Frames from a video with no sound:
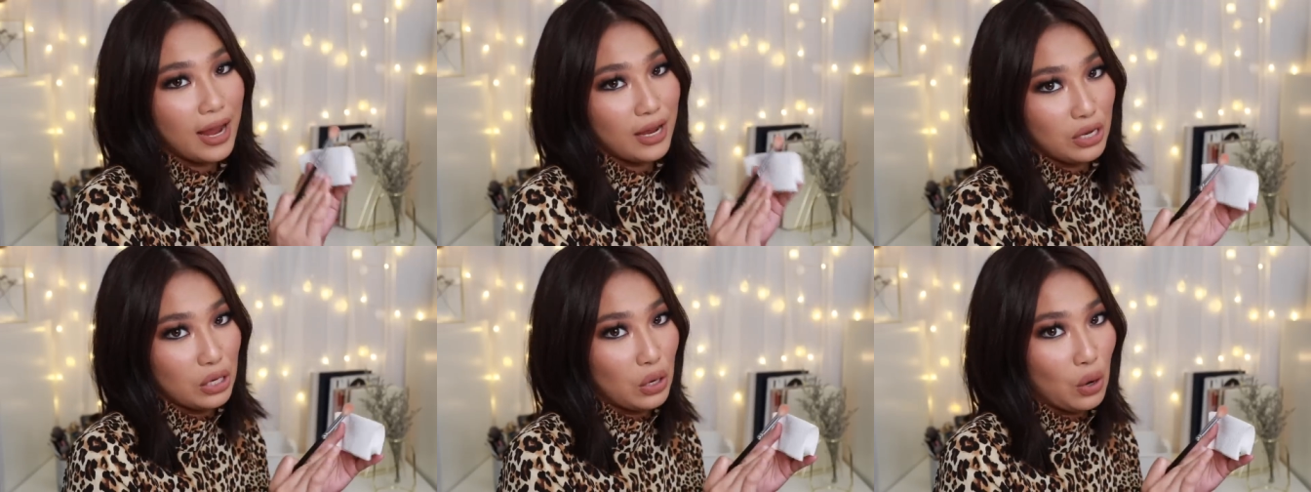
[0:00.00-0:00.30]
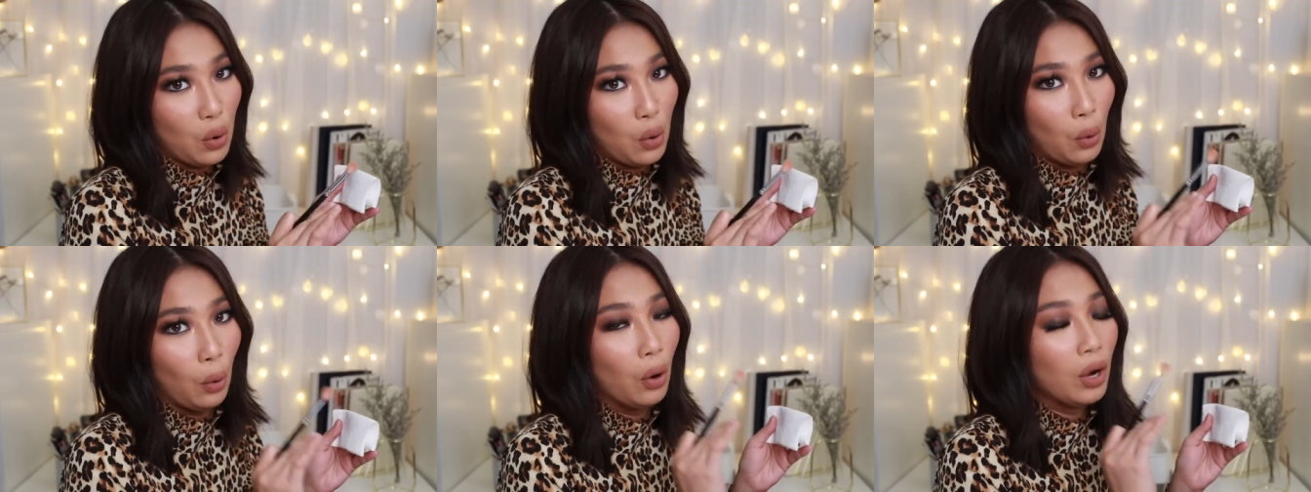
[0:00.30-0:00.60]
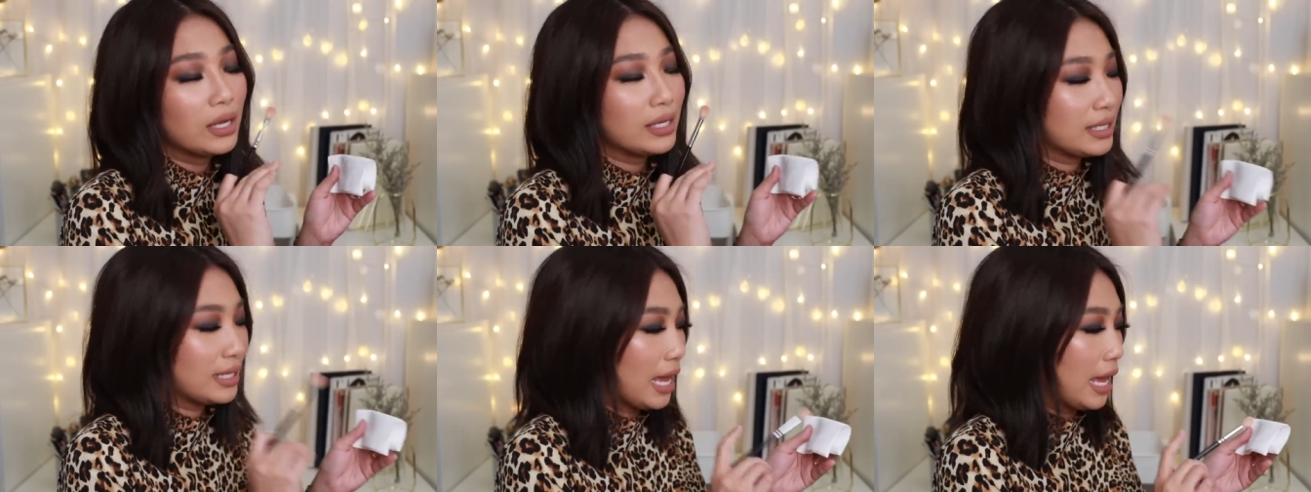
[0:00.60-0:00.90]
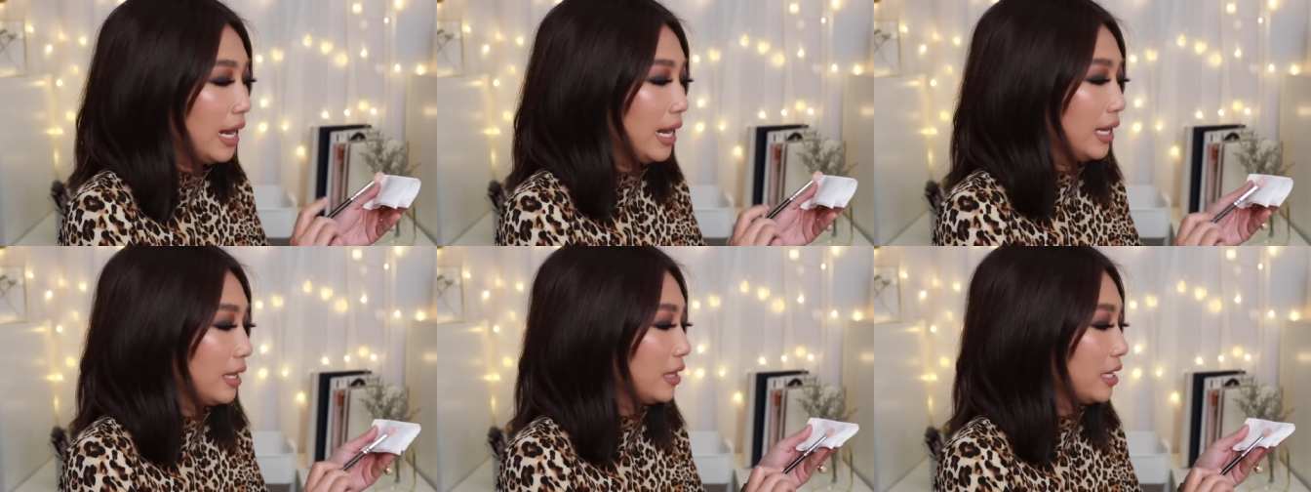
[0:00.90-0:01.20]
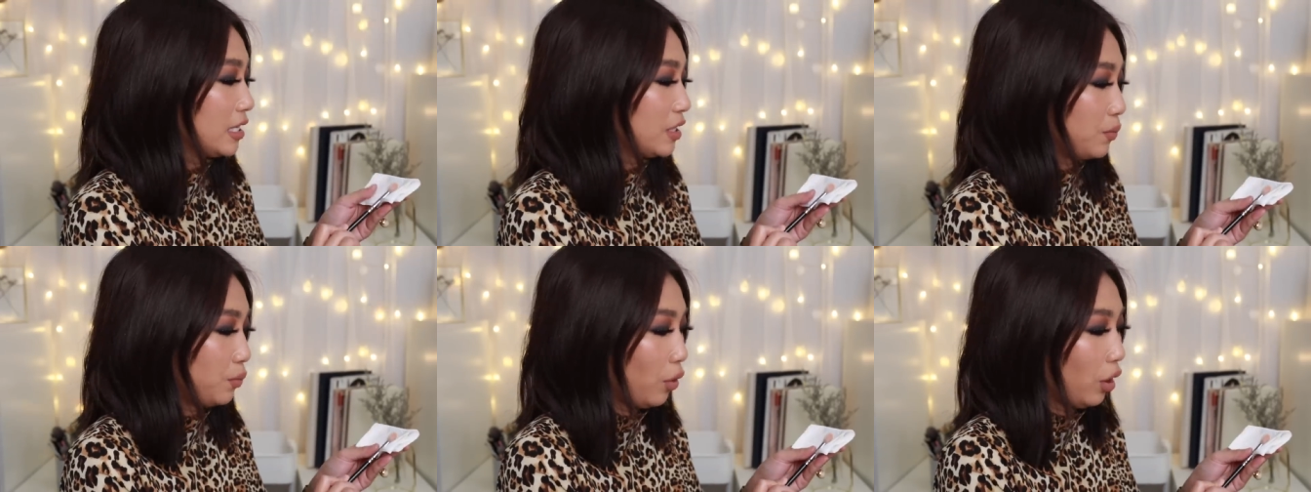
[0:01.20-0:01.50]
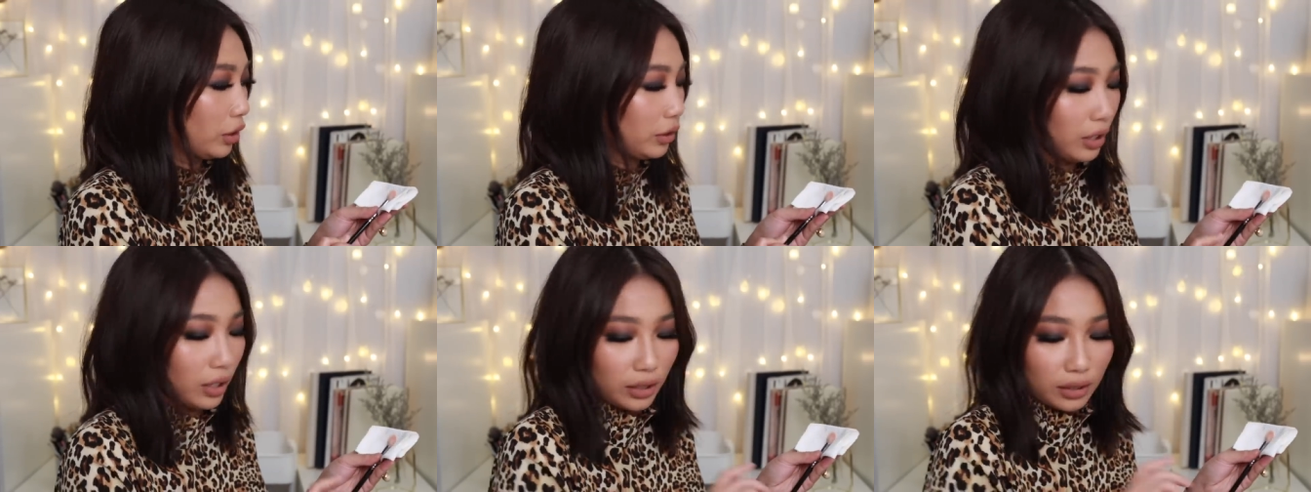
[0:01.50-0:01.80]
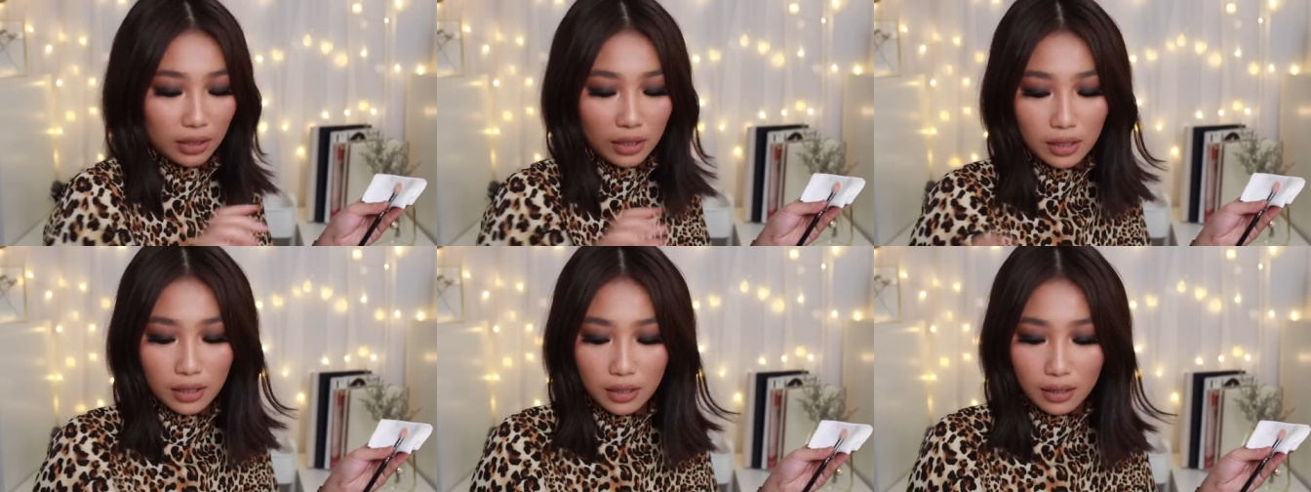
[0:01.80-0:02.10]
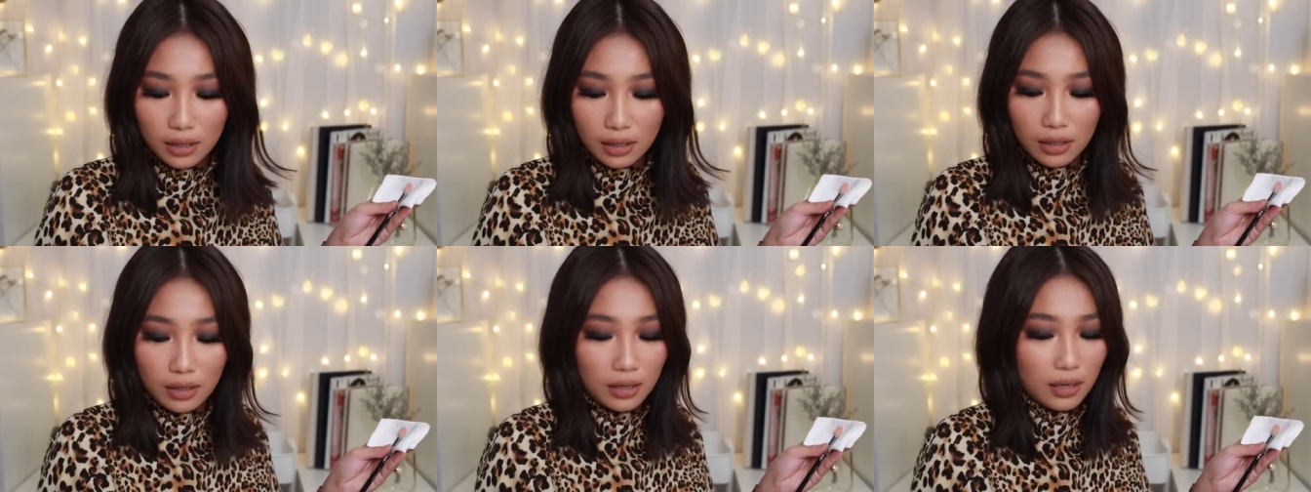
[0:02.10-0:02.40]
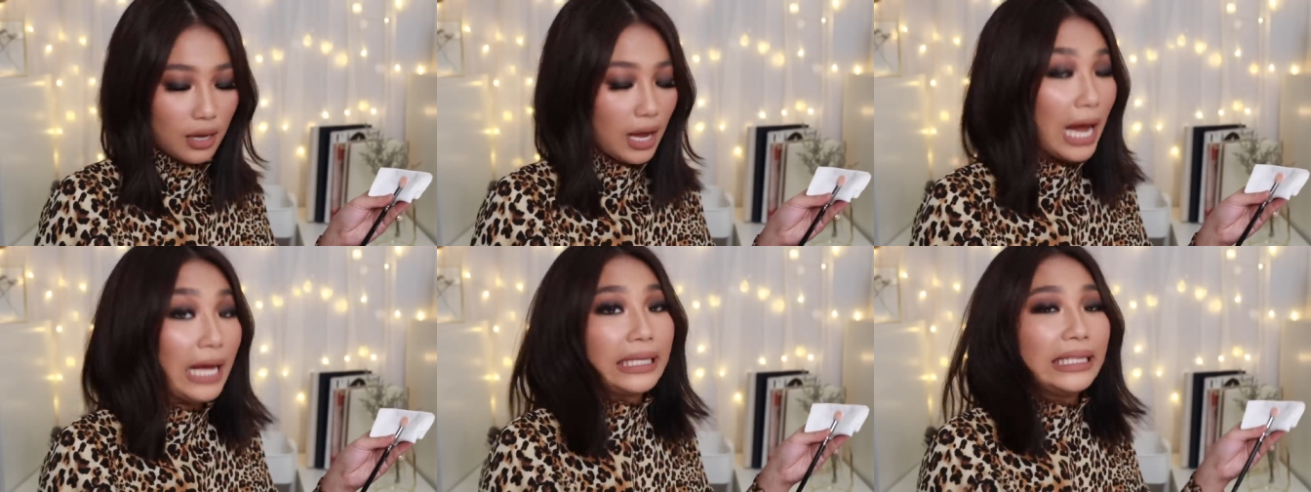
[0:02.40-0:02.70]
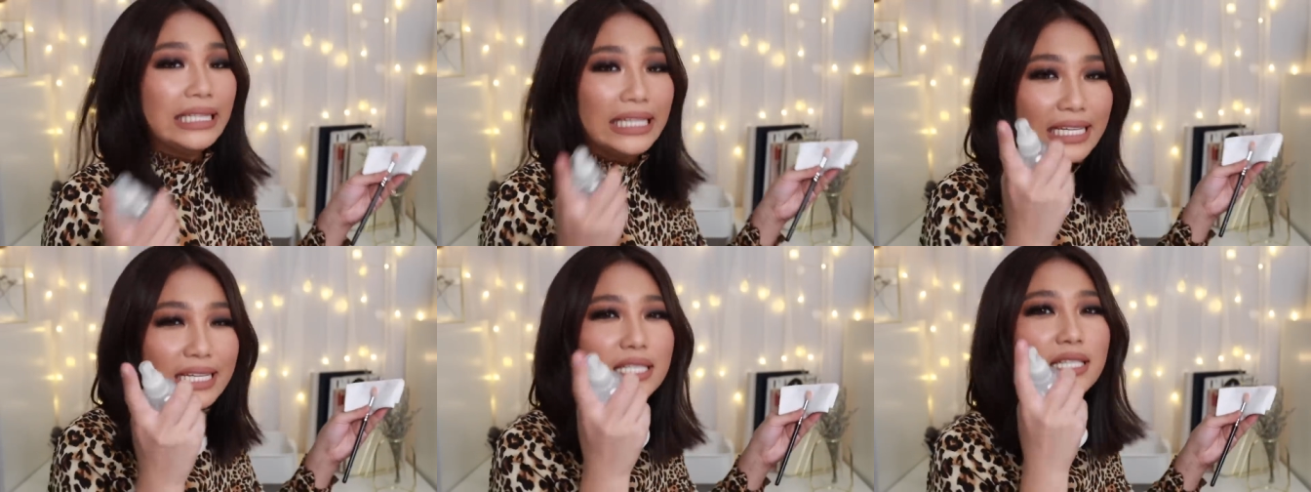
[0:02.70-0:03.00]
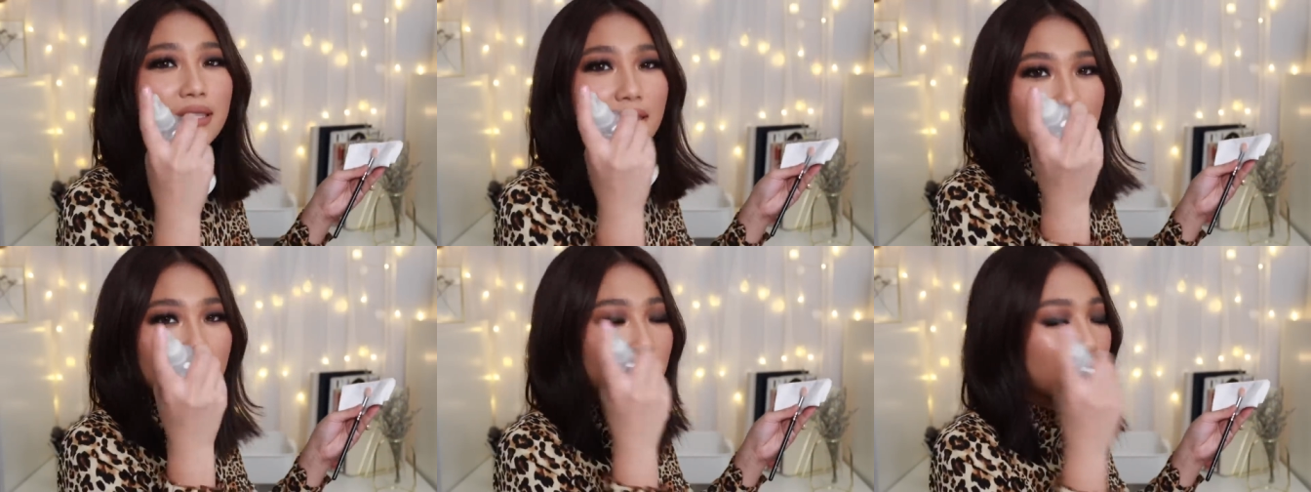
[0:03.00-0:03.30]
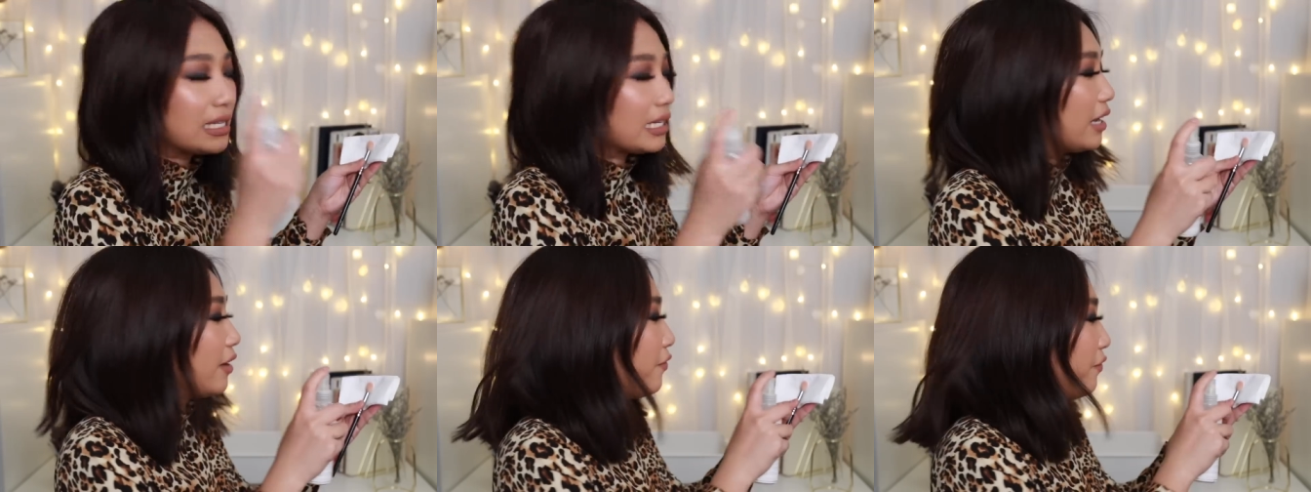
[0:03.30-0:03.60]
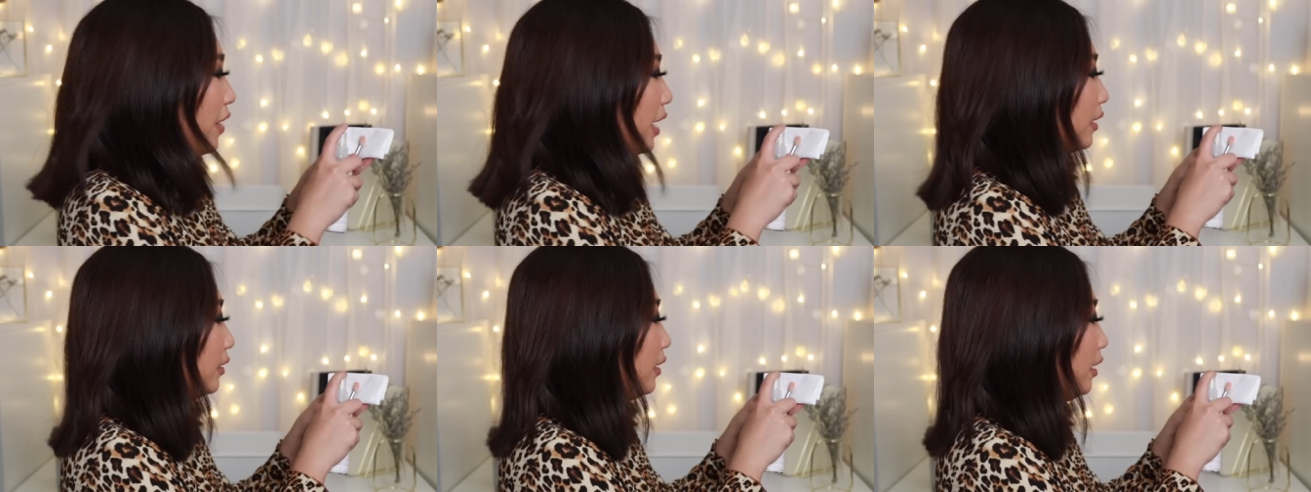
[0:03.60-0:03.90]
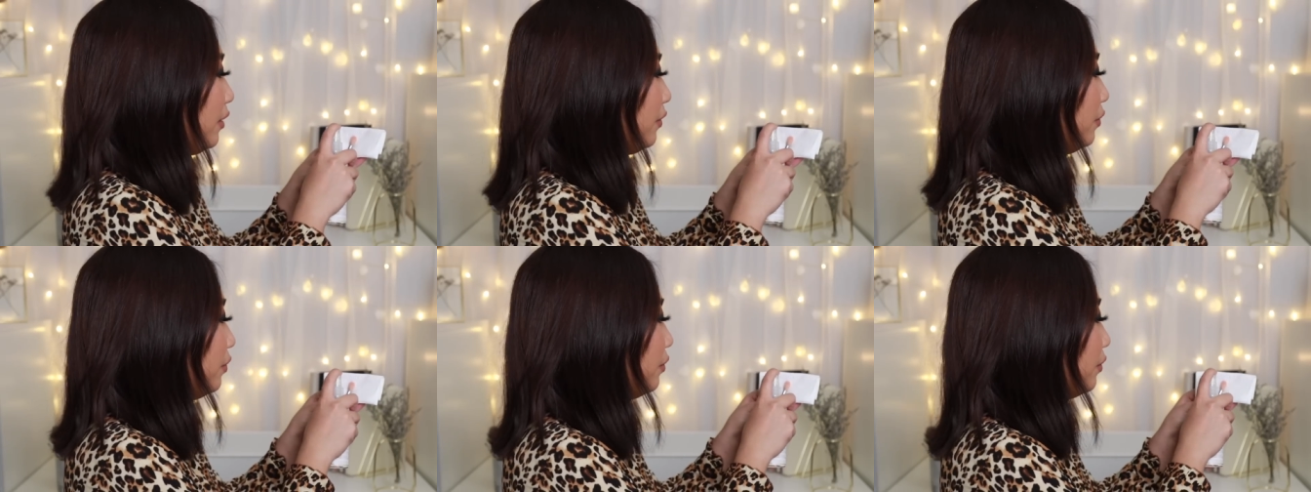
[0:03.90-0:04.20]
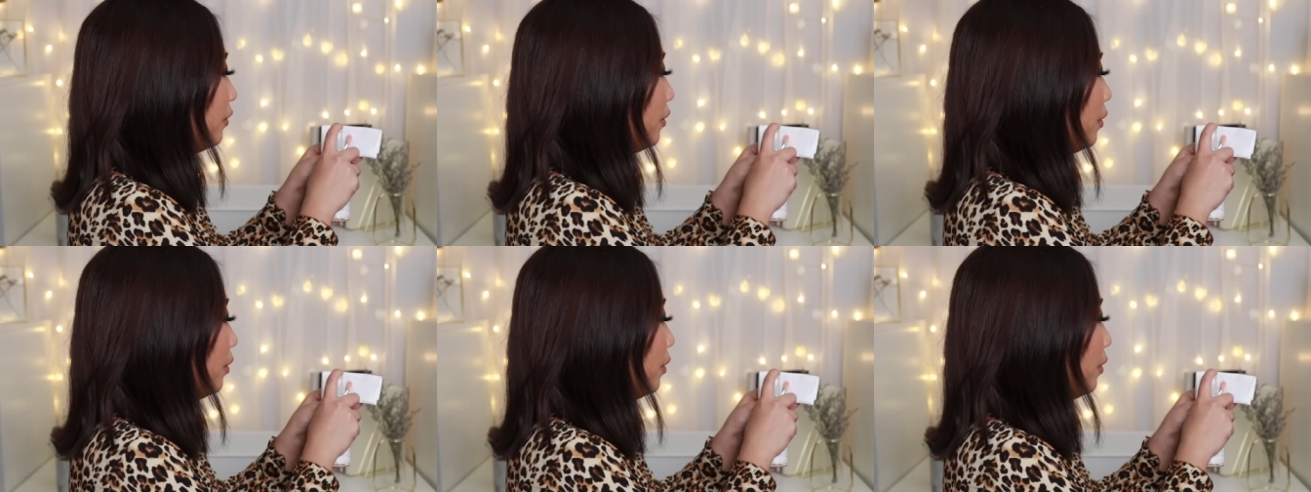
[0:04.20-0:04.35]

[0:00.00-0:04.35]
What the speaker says: I know selling this product, at least this effective